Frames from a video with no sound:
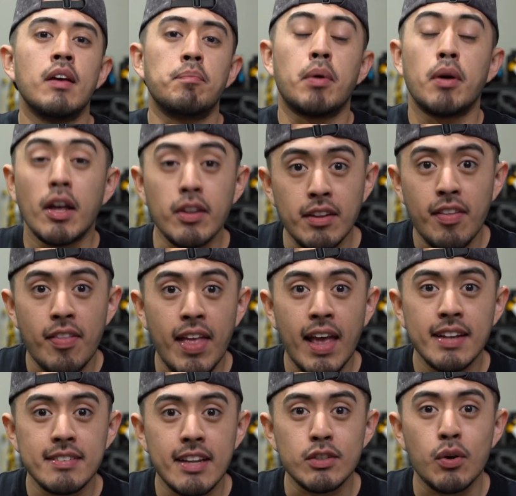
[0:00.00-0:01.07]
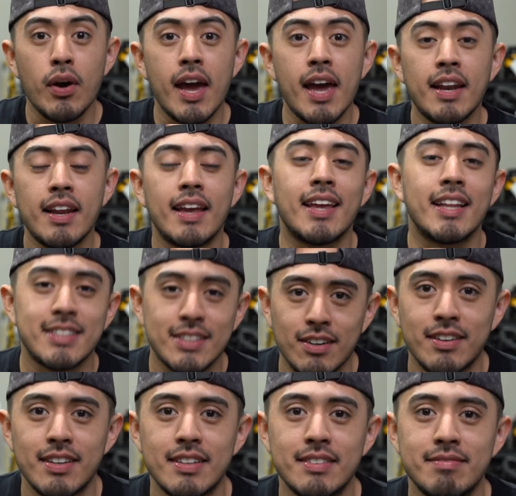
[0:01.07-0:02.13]
But other than that, let's go ahead and get
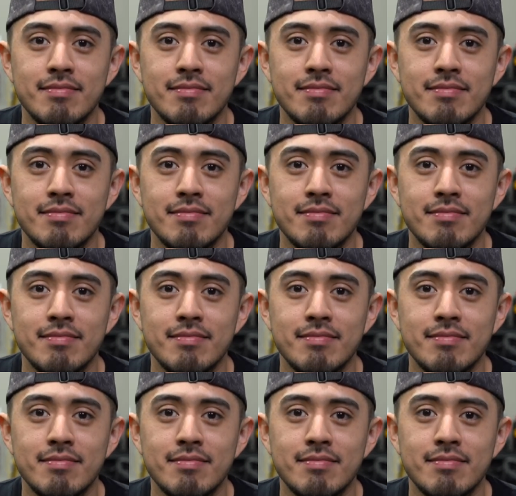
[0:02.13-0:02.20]
started.